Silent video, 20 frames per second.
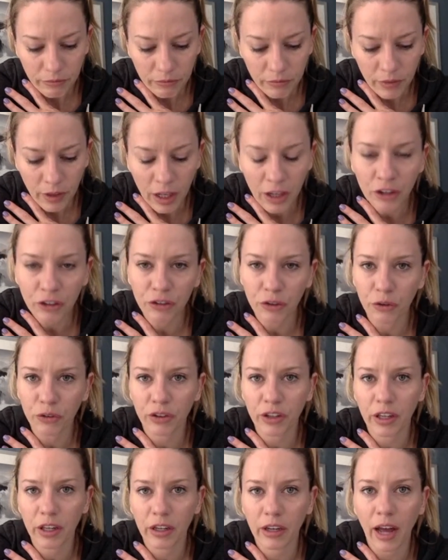an
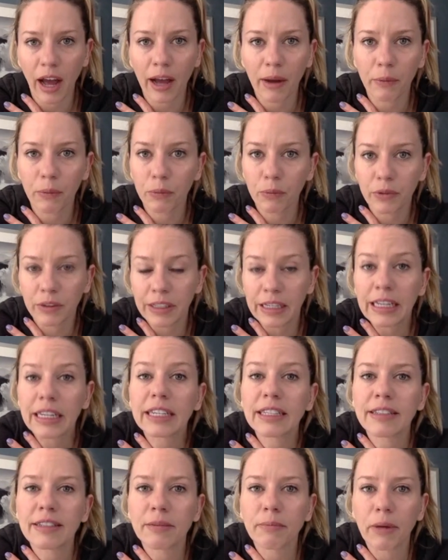associate I
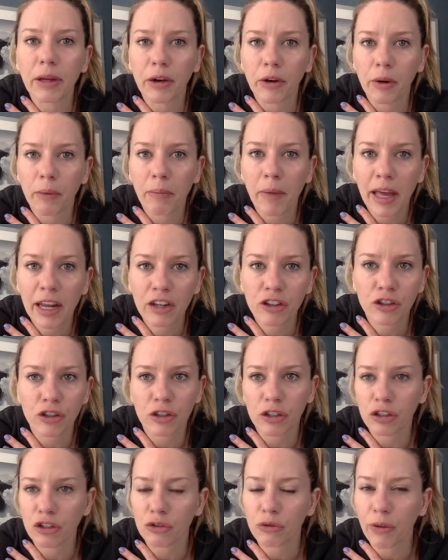needed to be, or a manager or
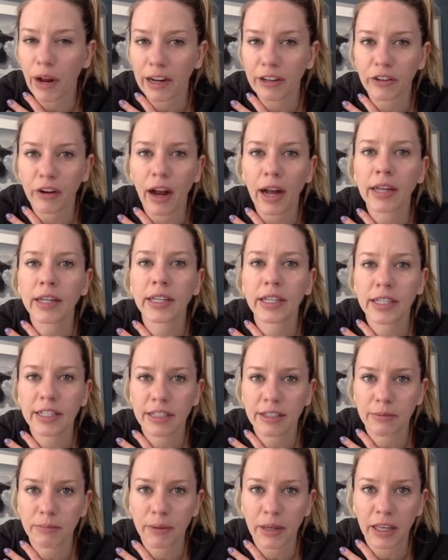a director I needed
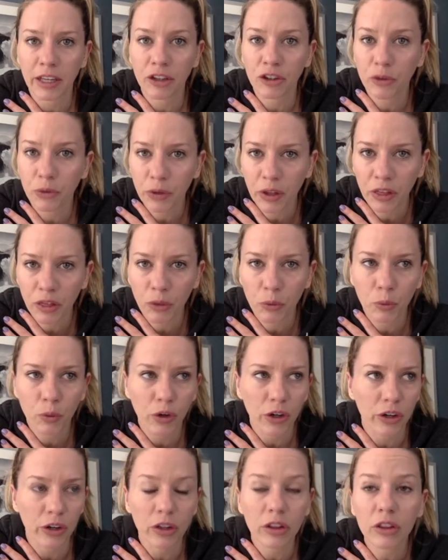to be, and doing the
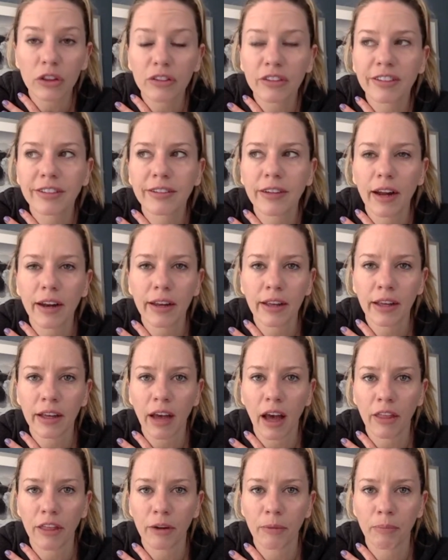work, studying
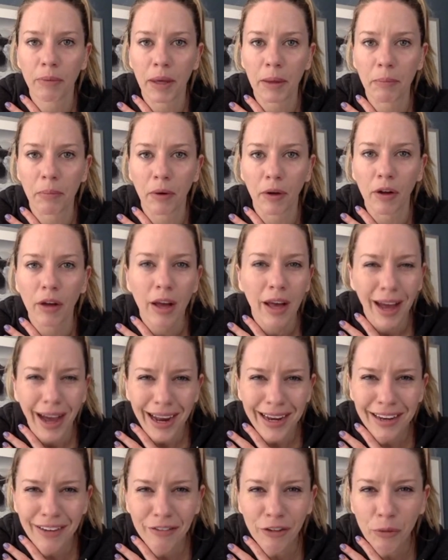other people. I
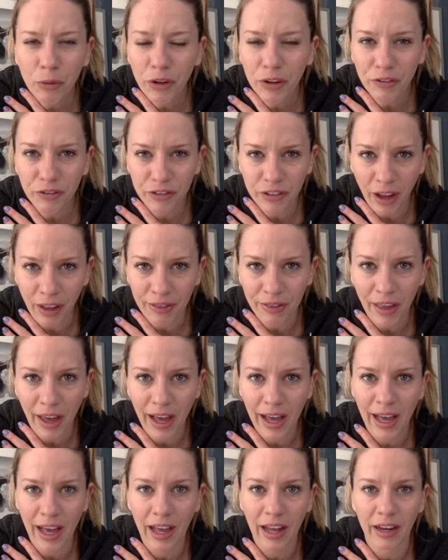never would have done that
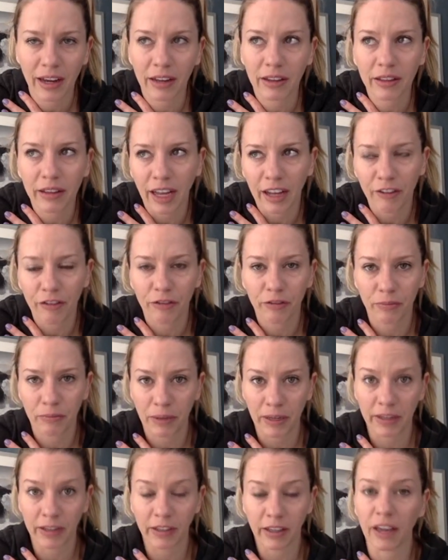had life
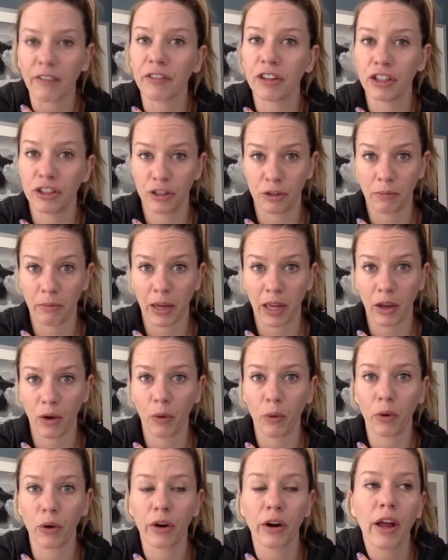been given to me,
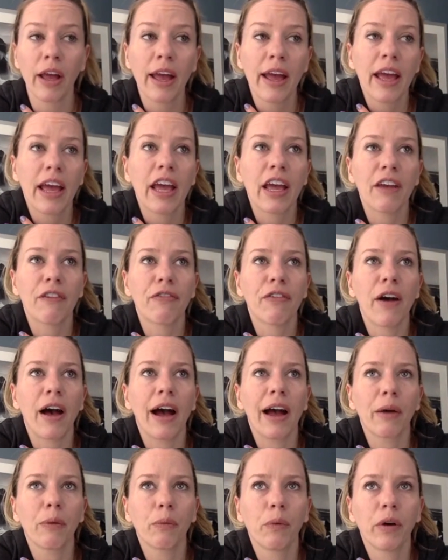or if
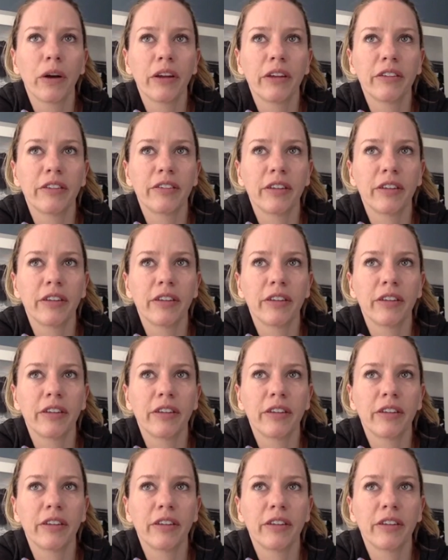I would